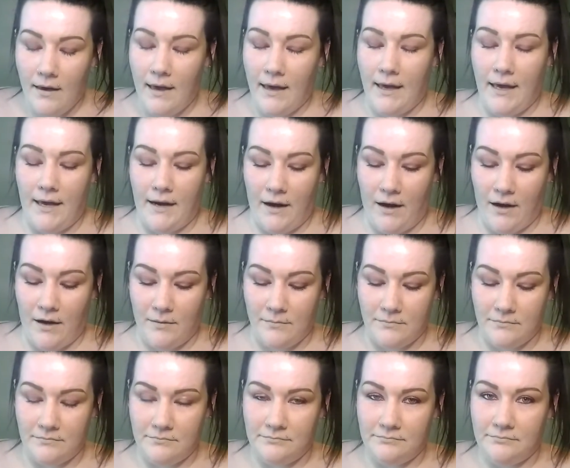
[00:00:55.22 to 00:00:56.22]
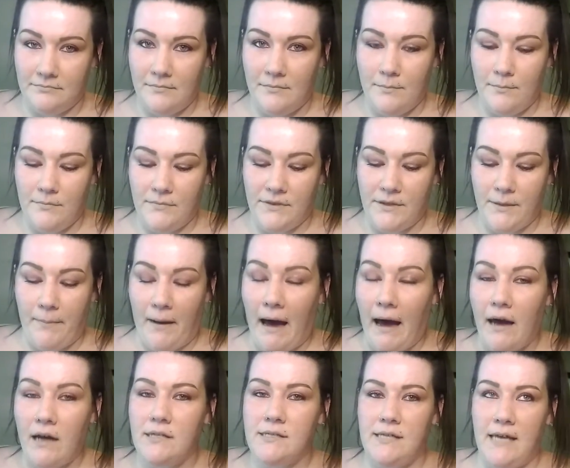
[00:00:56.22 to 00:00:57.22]
And, um, the
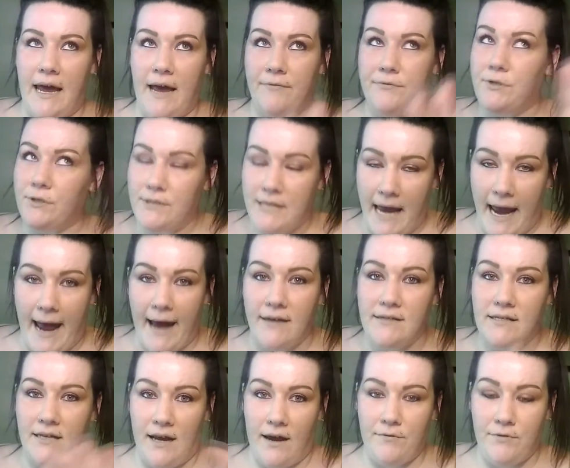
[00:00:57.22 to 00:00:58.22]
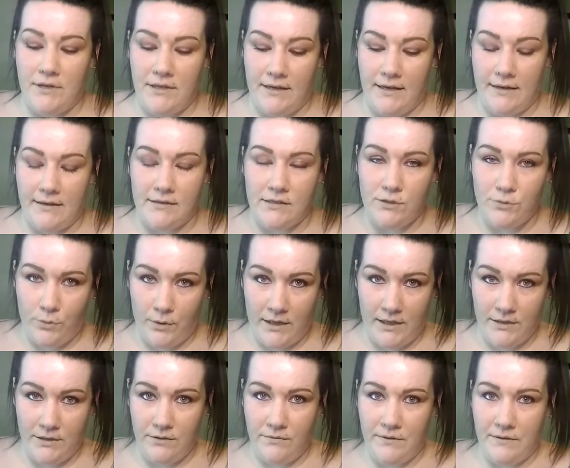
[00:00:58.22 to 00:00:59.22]
box after tax and everything is
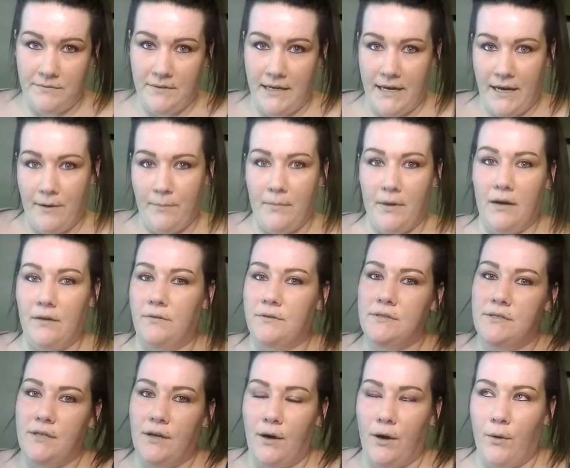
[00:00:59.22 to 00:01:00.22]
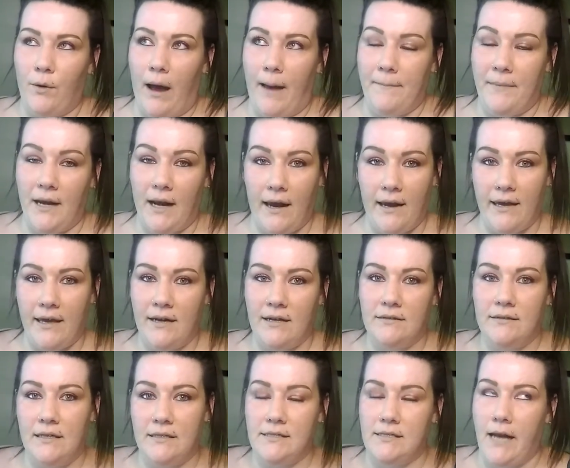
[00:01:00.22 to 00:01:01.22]
twenty two fifty eight a month. So I mean, I get
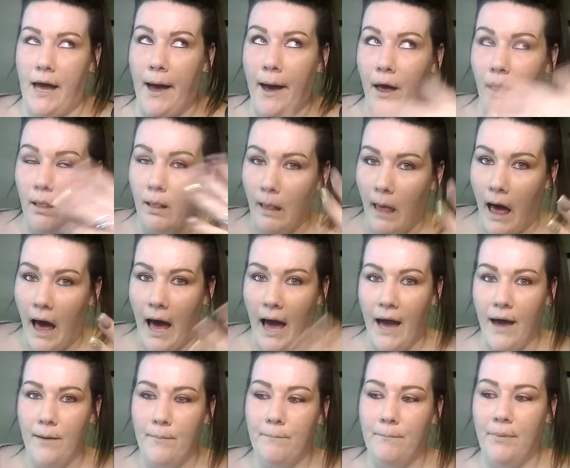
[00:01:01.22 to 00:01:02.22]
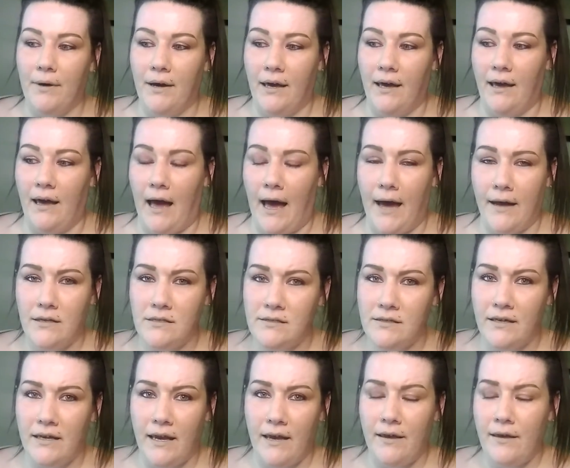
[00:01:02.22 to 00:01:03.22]
it. That's not a lot, but
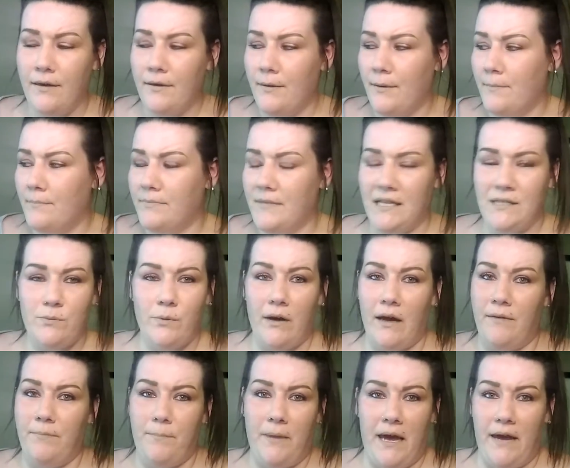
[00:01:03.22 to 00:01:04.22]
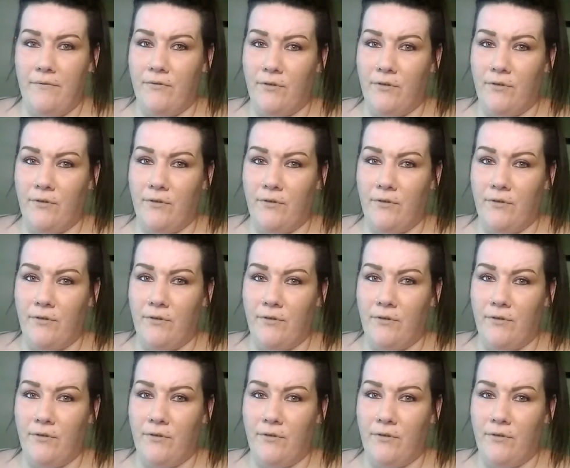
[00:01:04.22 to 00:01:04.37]
honestly, that's what I pay